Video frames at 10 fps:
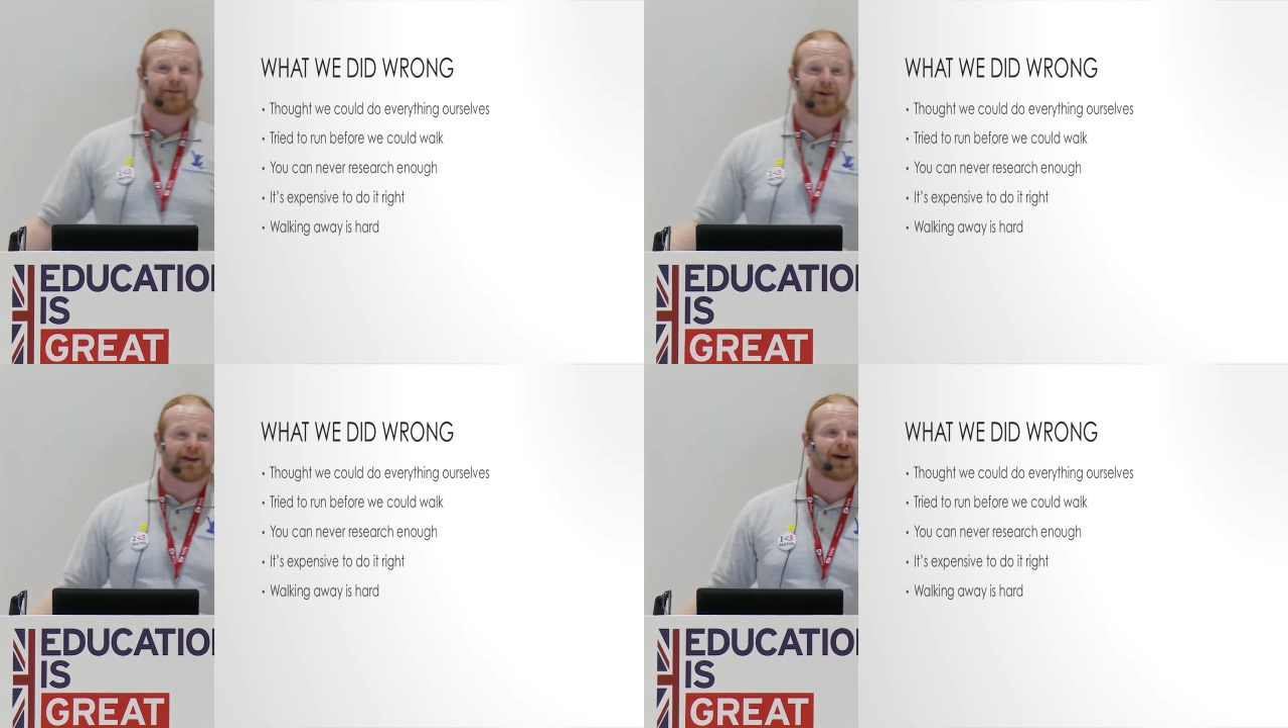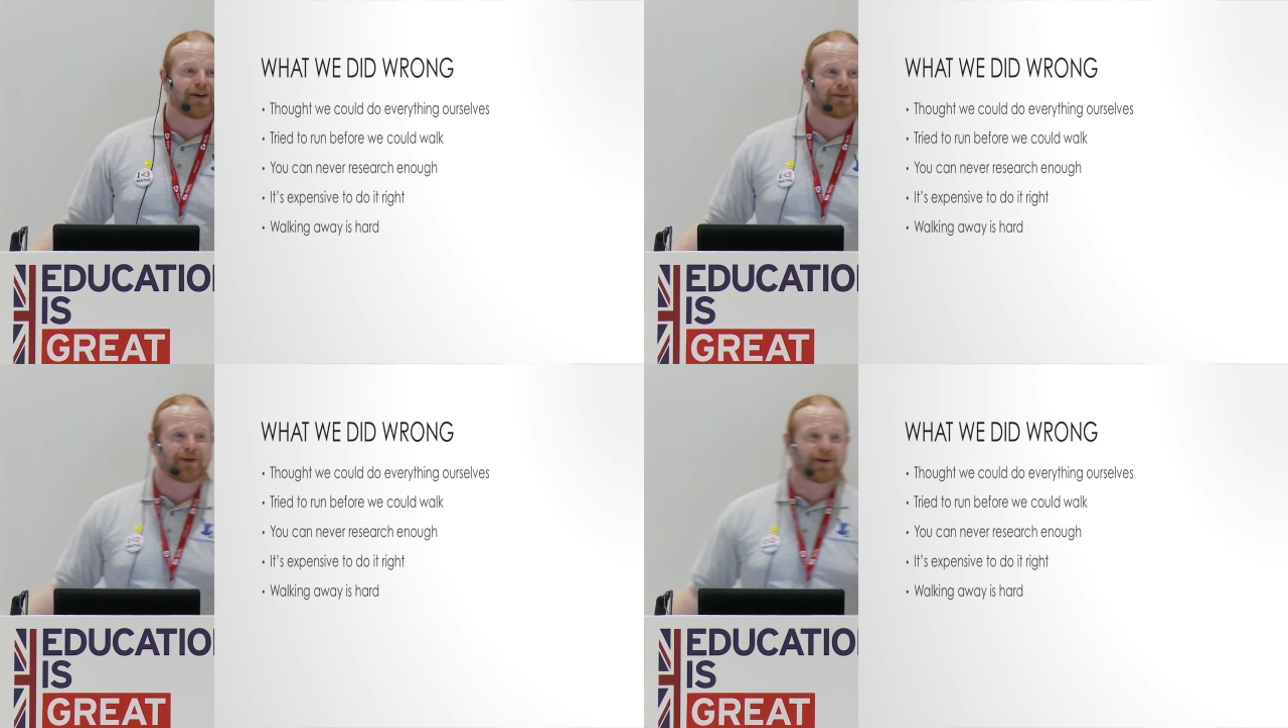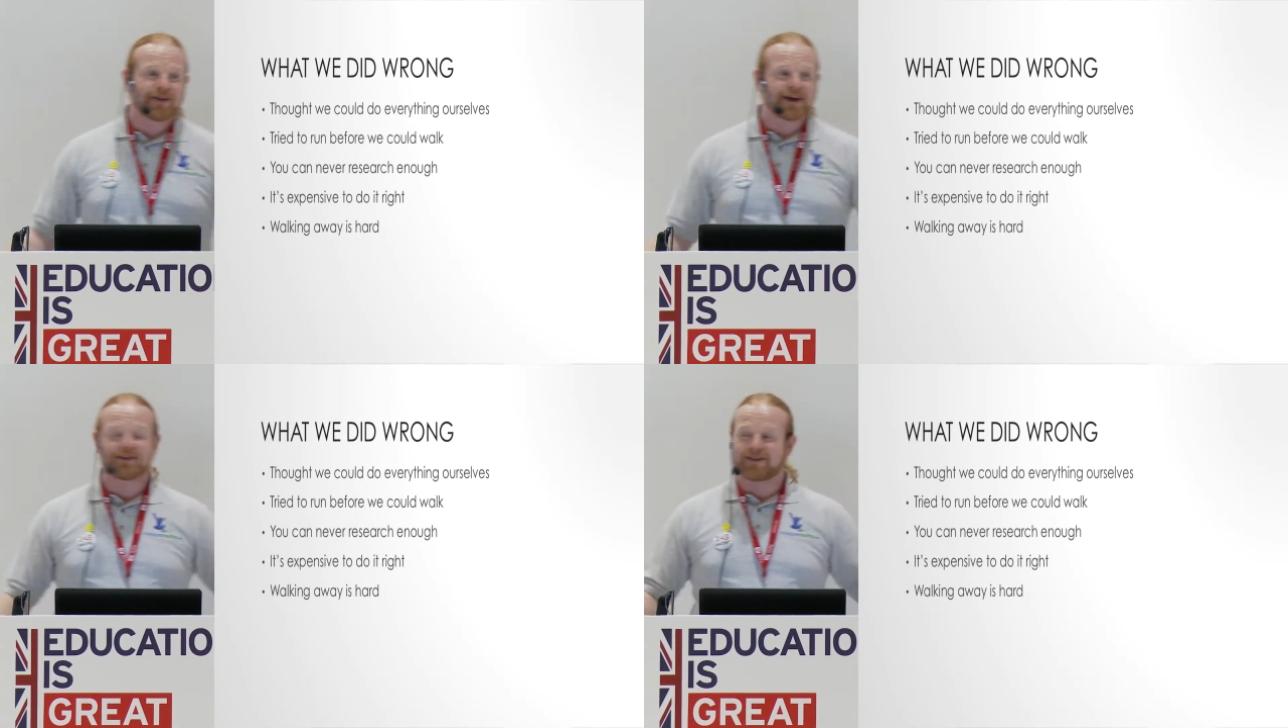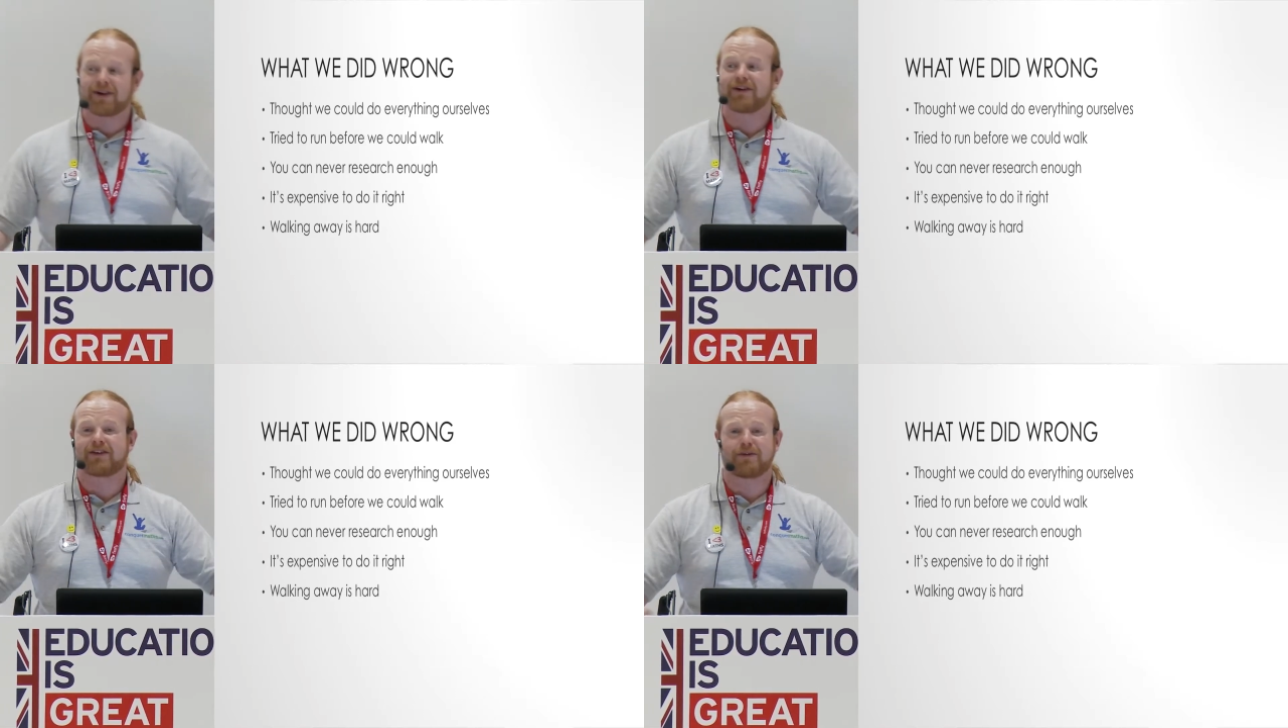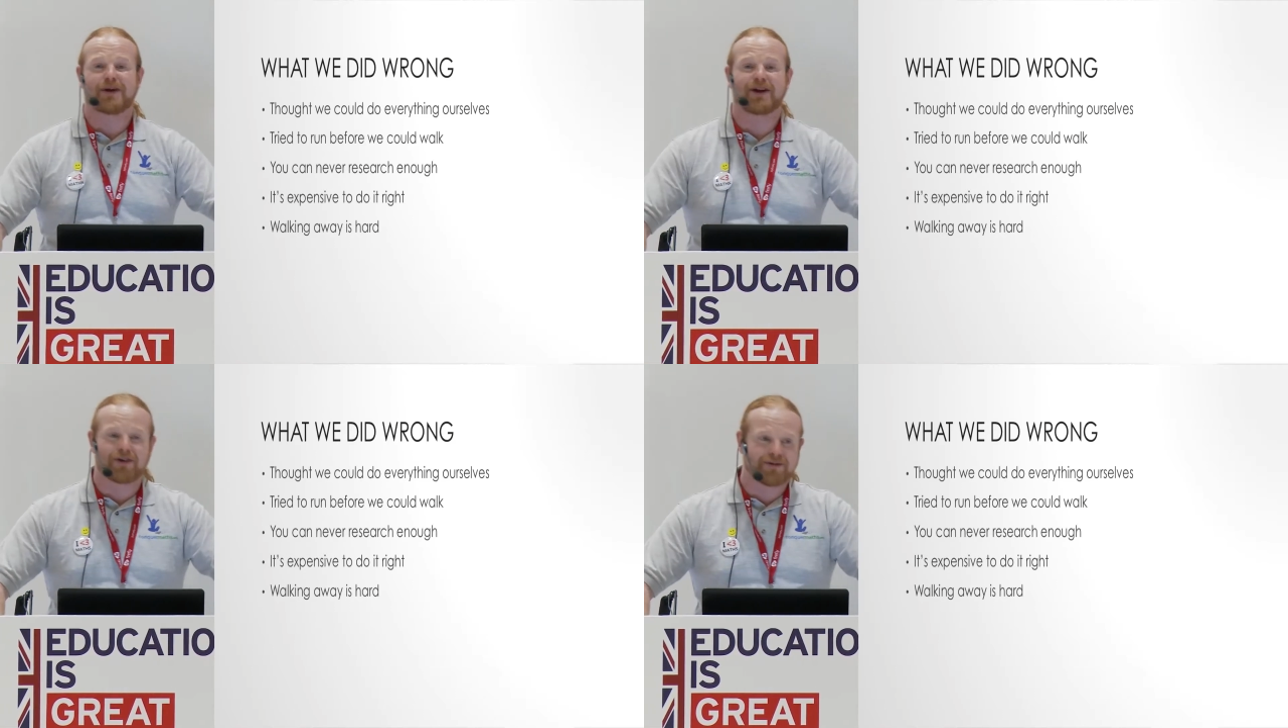really hard work, it starts to
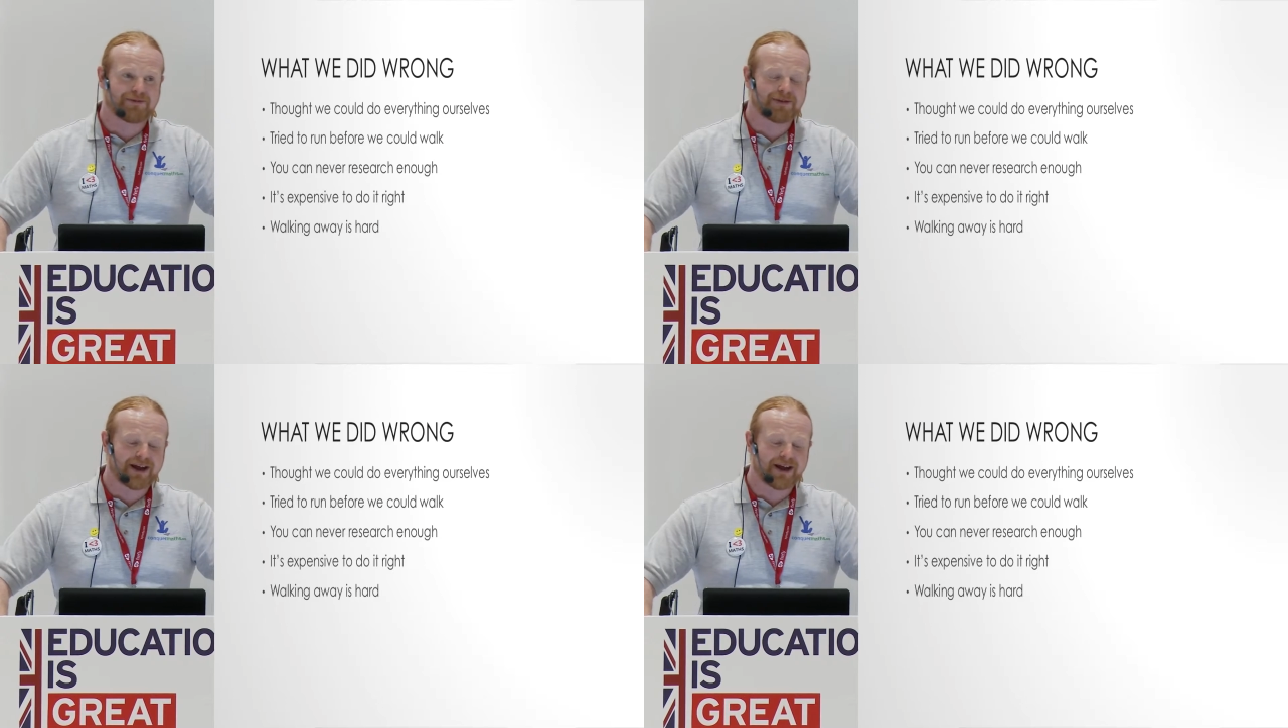pay off.